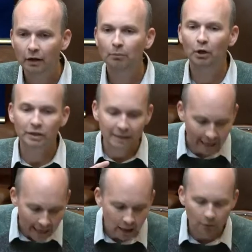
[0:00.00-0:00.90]
because he's
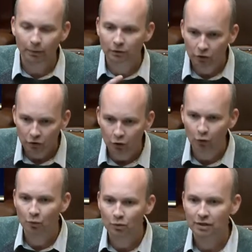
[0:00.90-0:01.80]
able to
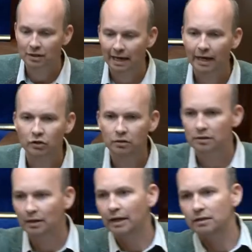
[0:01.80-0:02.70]
use the sanction to
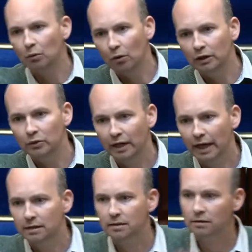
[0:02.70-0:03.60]
say it's the world is
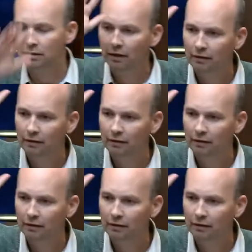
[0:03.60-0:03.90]
against us,